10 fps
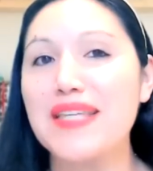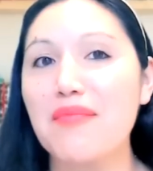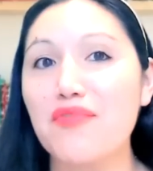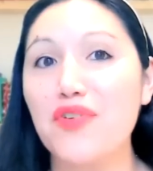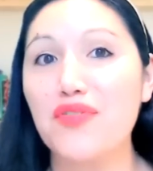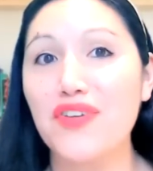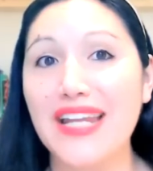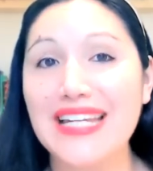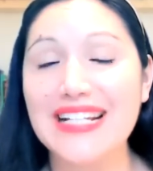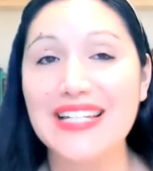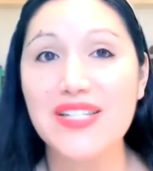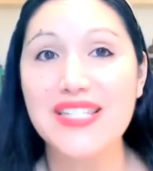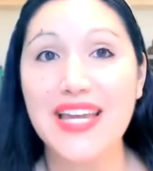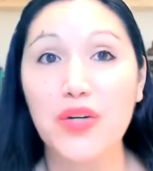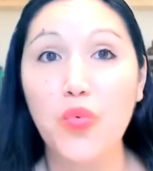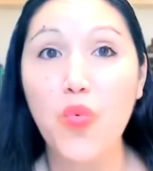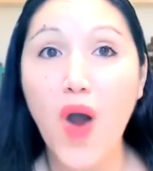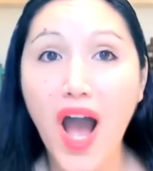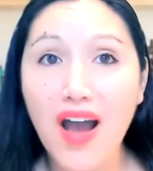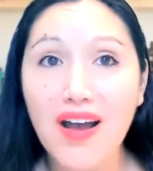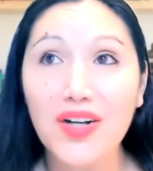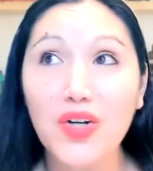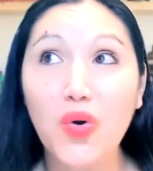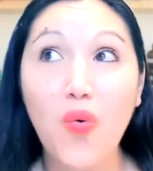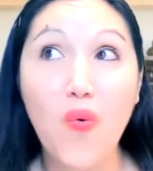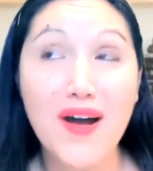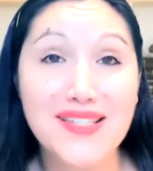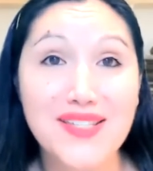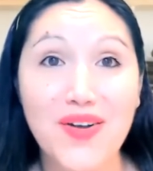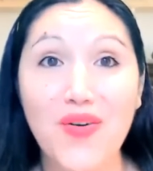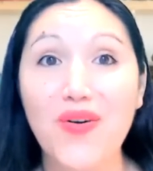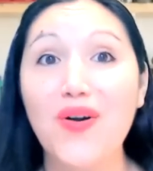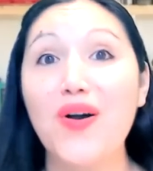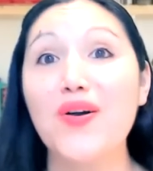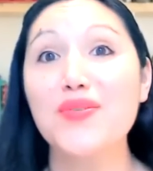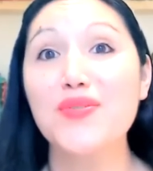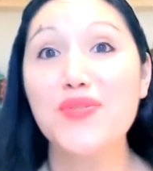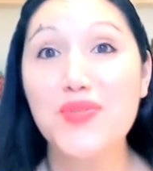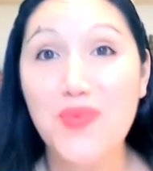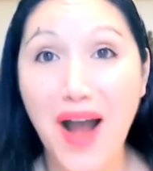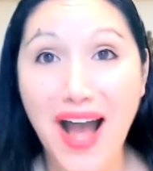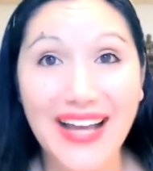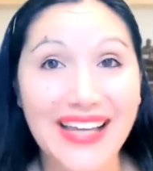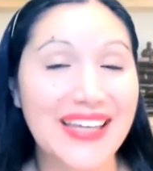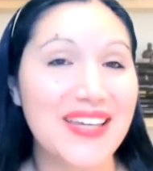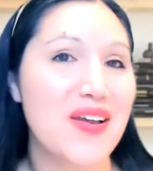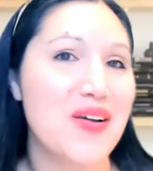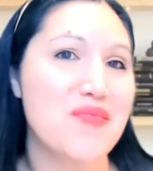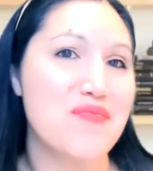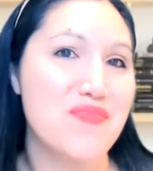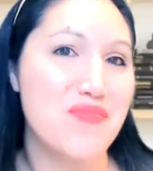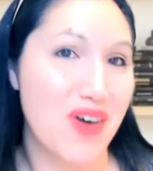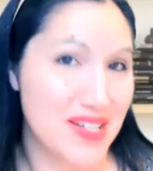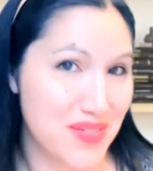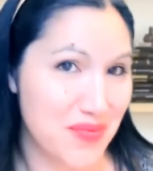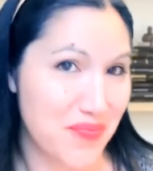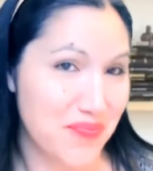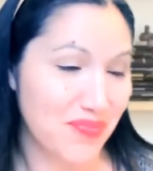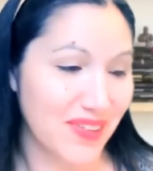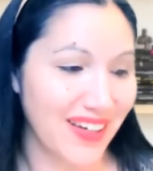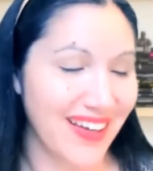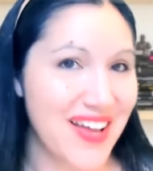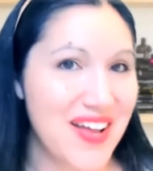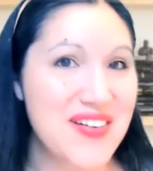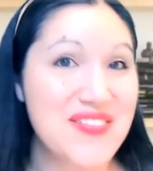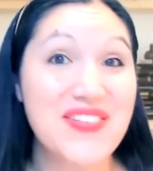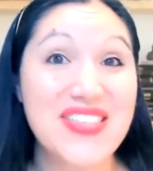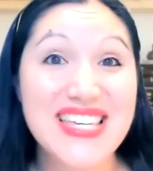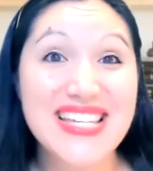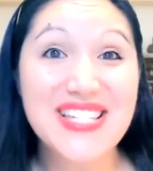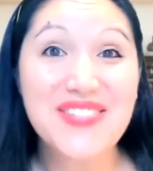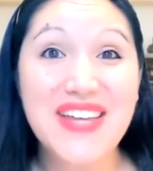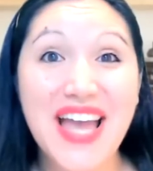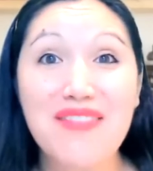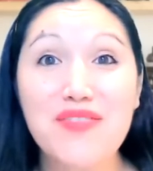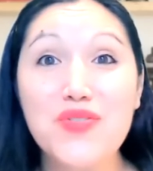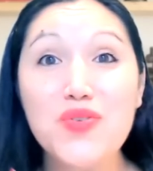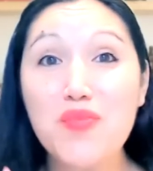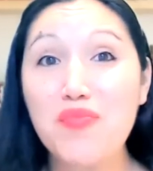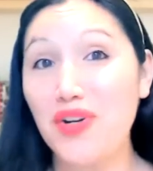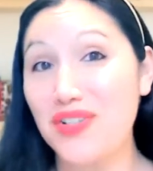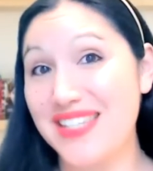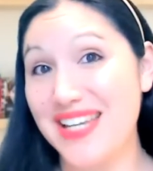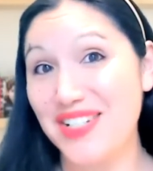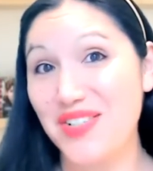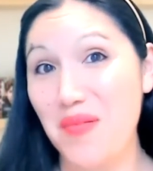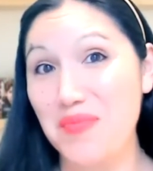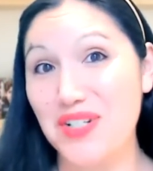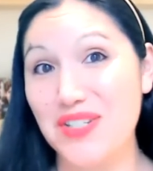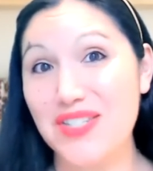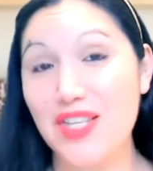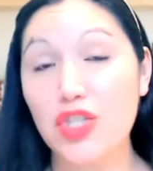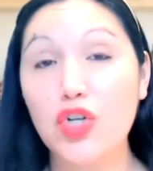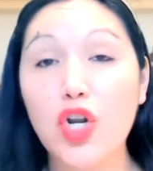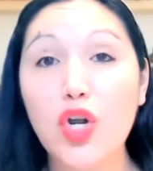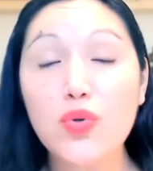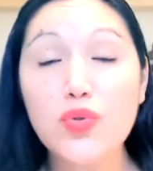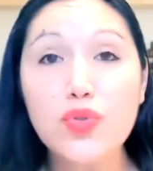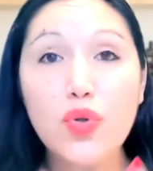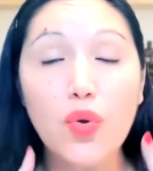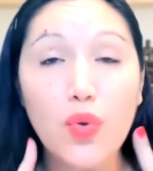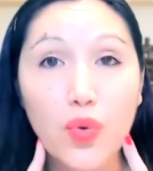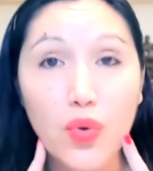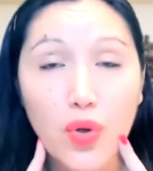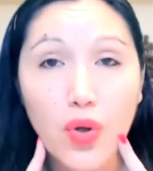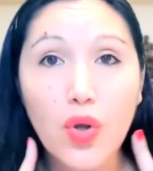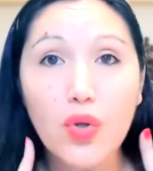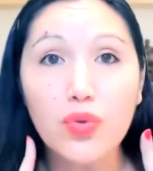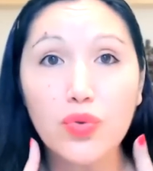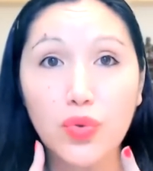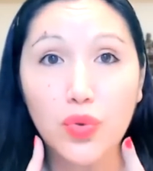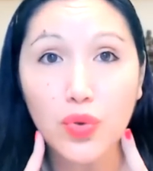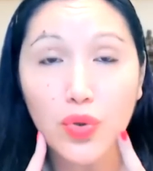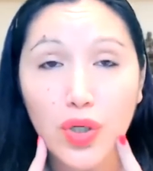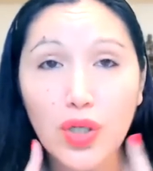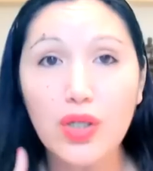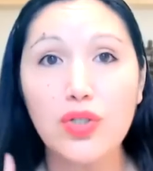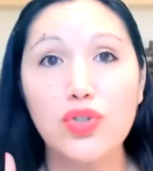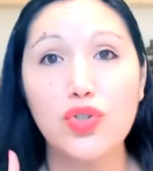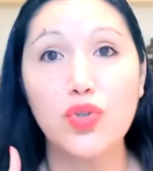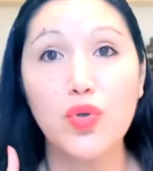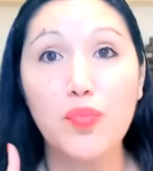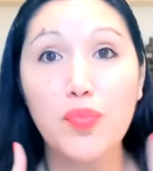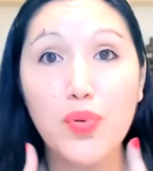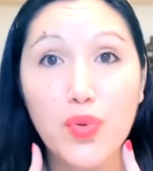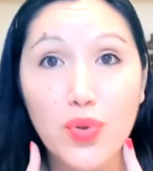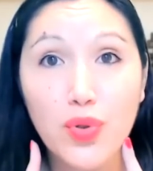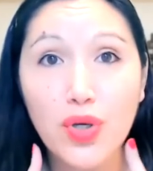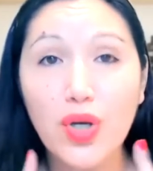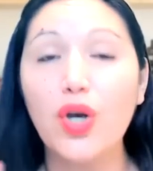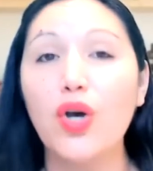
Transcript: them for phonetically saying noix, croissant, soirée, boisson. For these, we have two pronunciation options. The closed E, de, je peux,